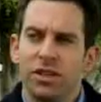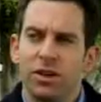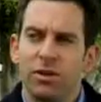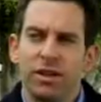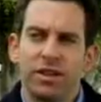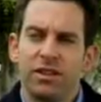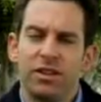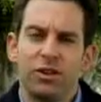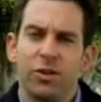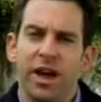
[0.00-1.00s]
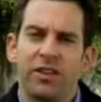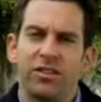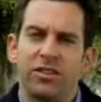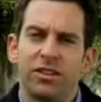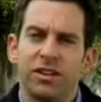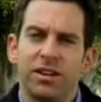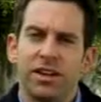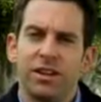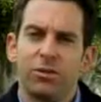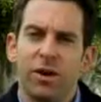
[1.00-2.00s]
You know, the U.S.
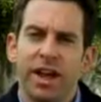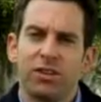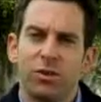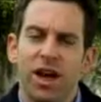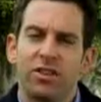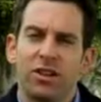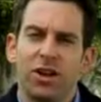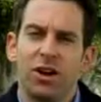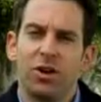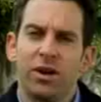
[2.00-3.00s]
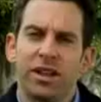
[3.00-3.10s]
ranks rather low.